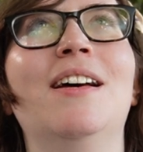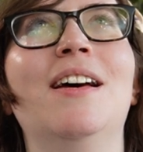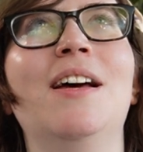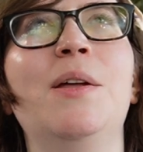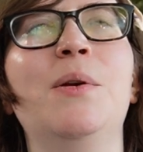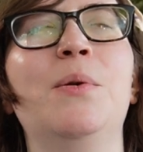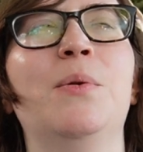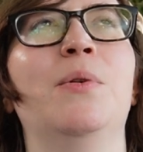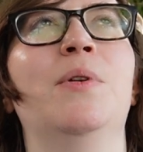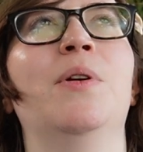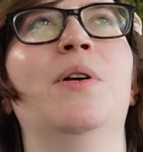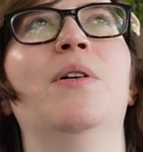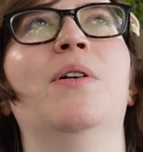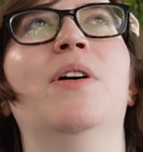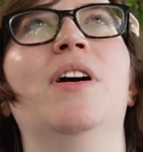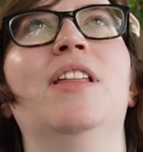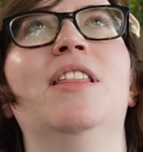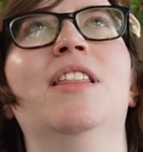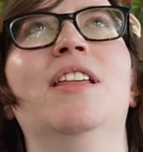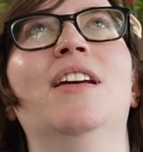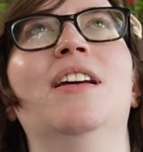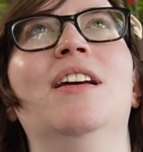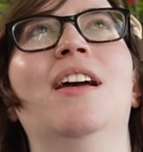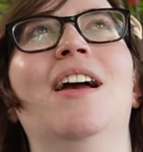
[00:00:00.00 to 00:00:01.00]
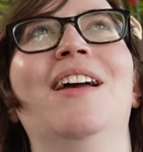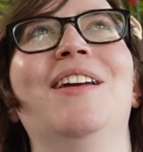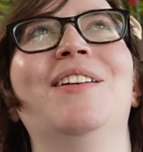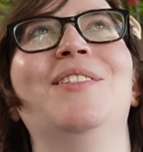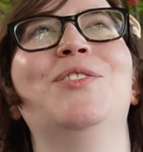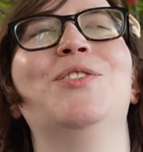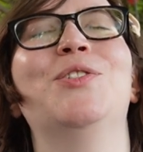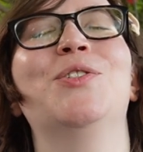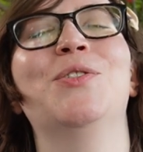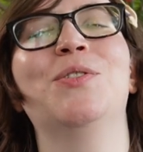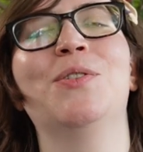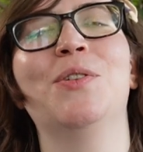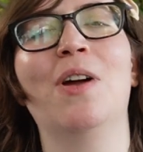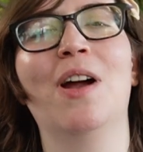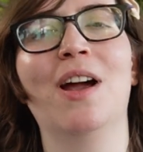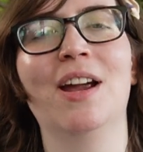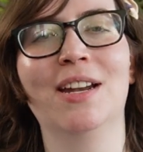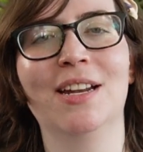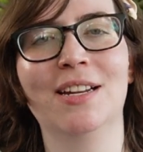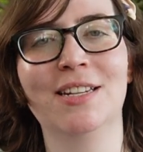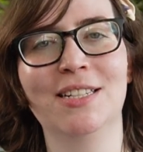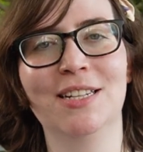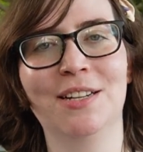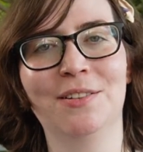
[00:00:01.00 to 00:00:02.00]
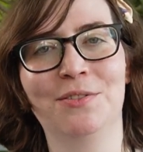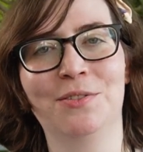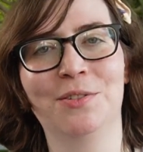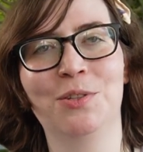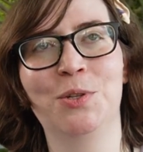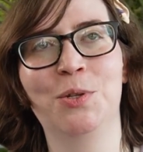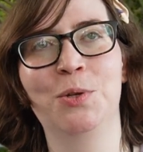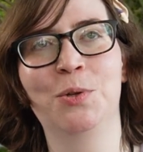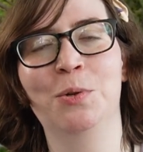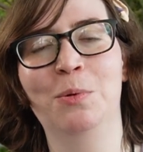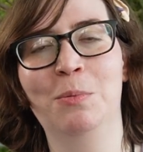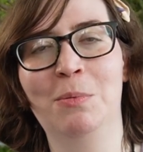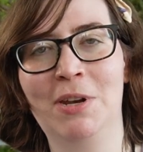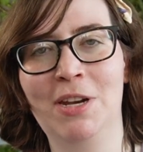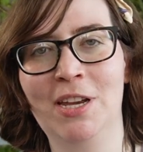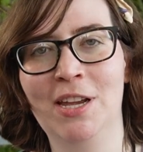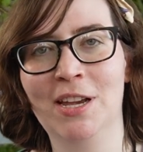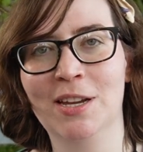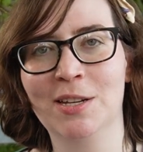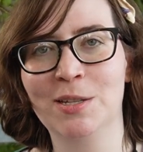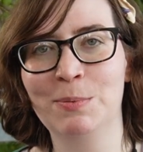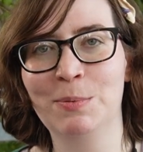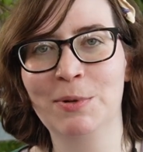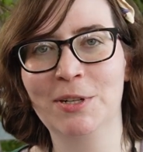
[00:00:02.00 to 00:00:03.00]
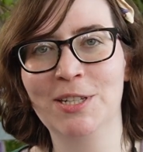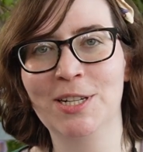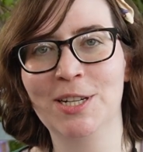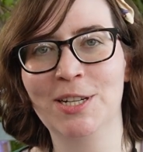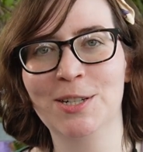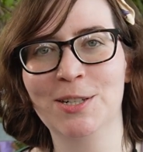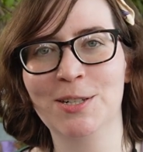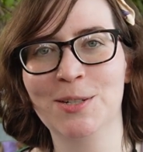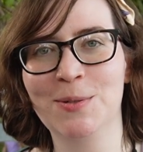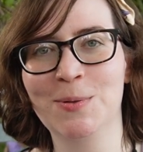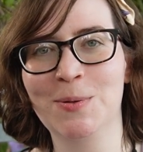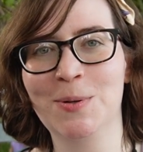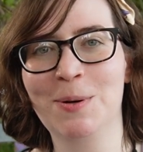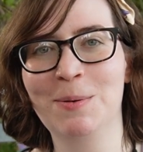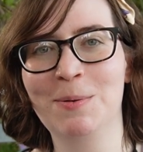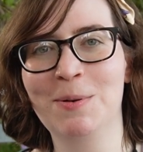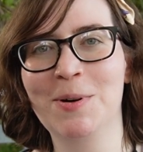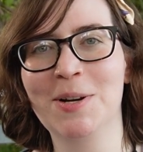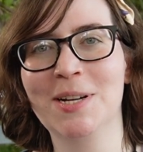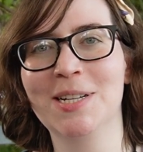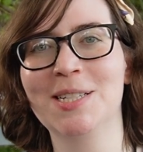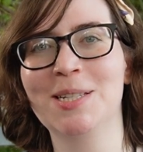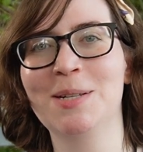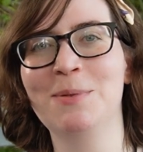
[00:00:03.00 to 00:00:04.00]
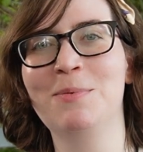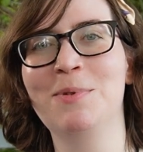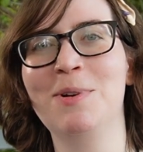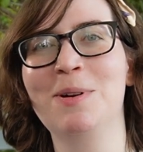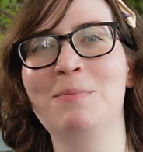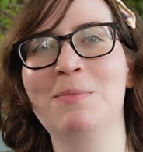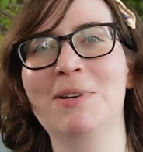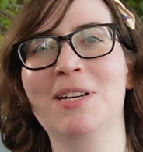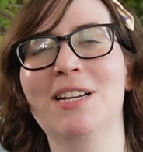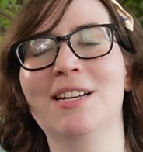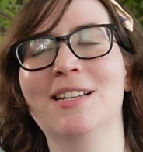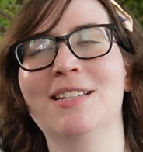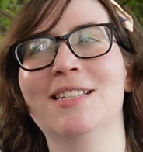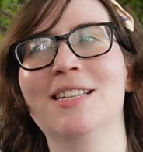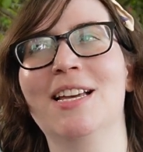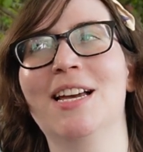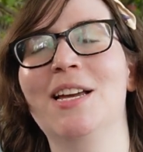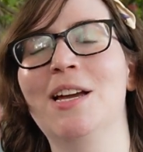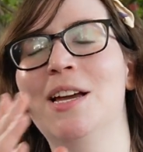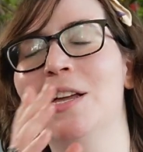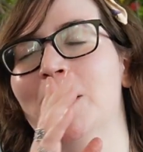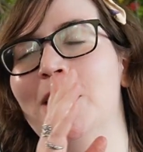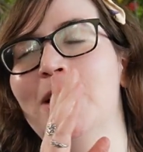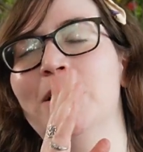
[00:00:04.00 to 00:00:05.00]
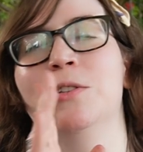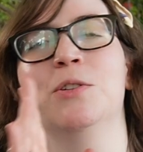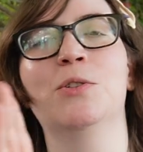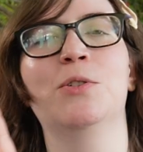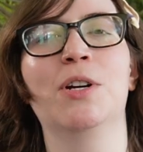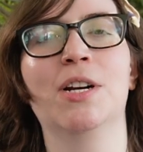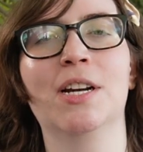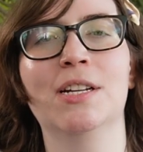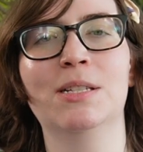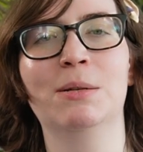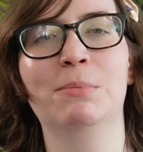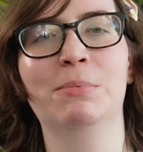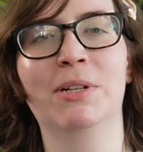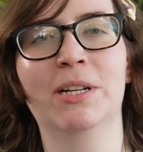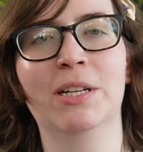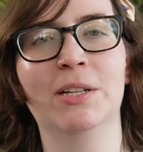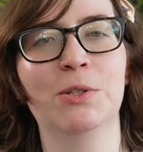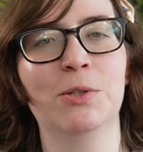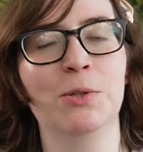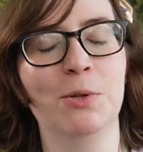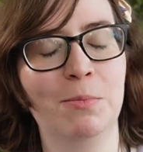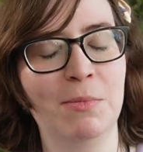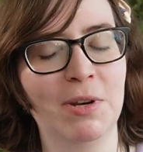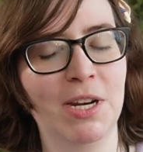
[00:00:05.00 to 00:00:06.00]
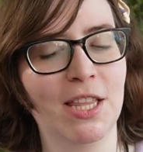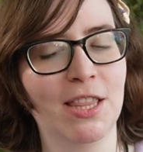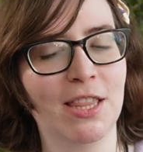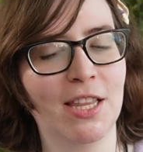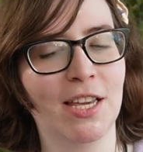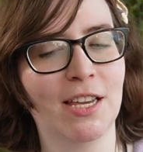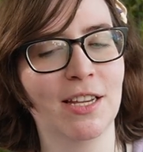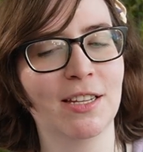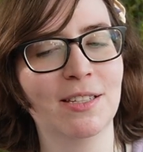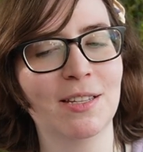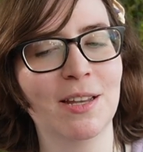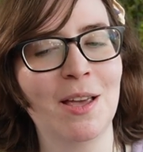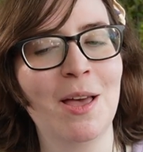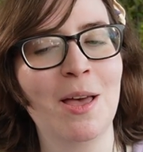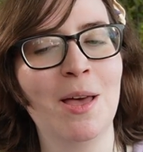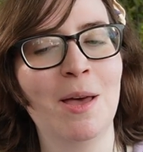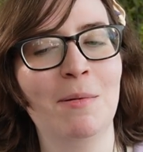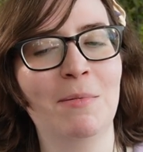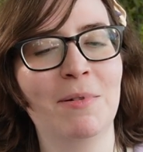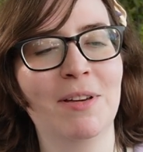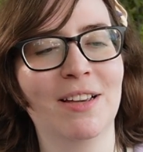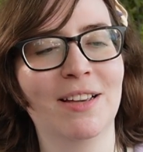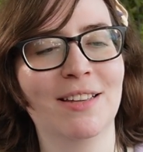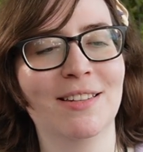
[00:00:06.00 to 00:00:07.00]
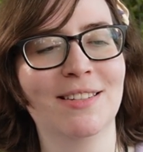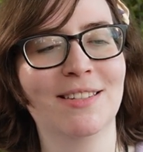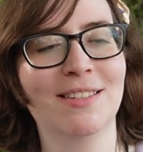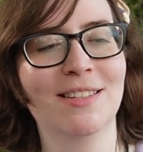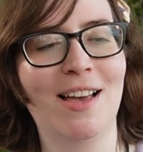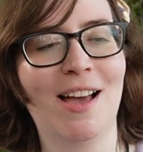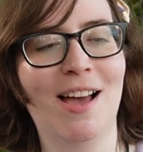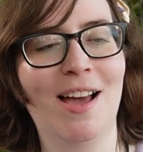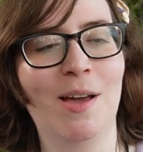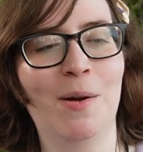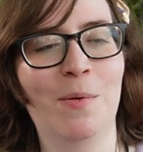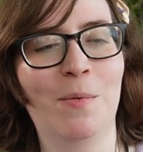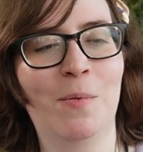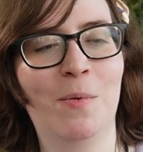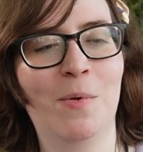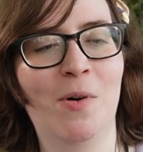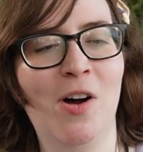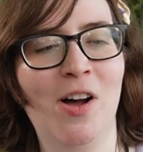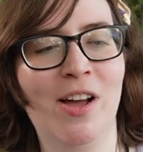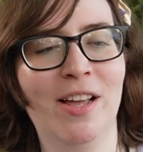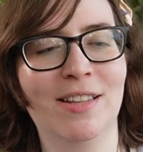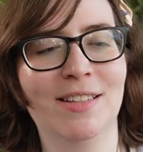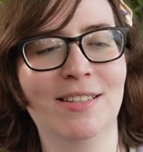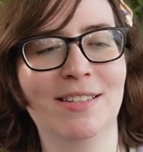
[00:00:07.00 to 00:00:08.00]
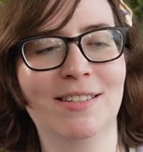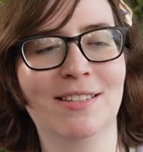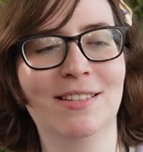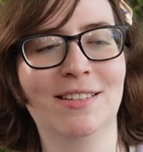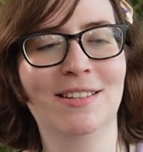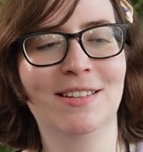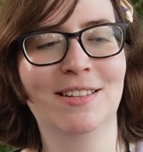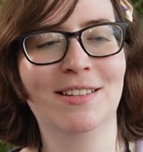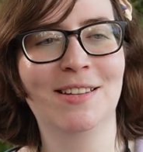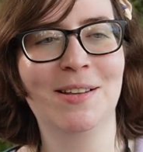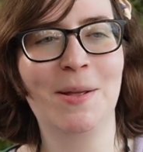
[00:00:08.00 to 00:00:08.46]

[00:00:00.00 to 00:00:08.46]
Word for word: I don't know. I think I try not to have too many expectations when I'm going somewhere because I and I also try not to plan too many things because I want